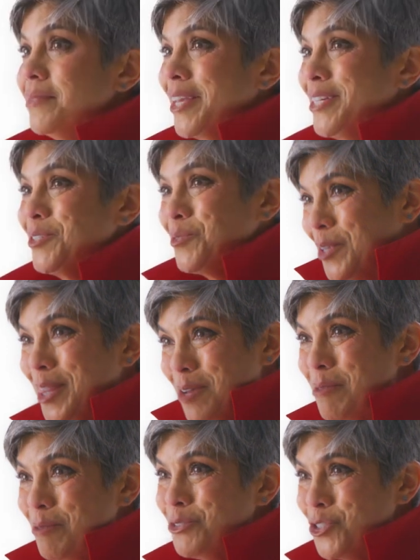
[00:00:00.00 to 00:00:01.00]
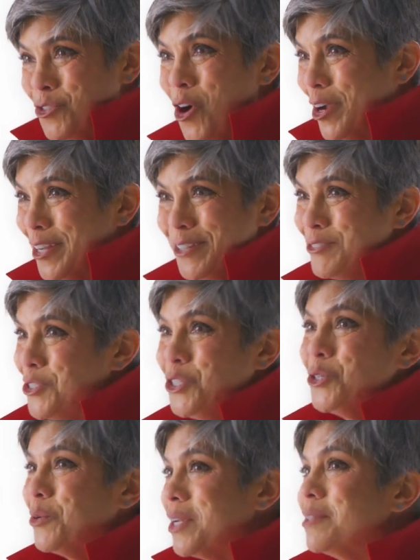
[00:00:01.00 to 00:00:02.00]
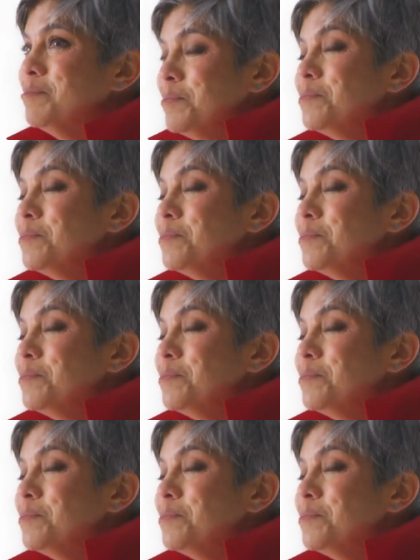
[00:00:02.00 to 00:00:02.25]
Because with them, I'm strong enough to do it.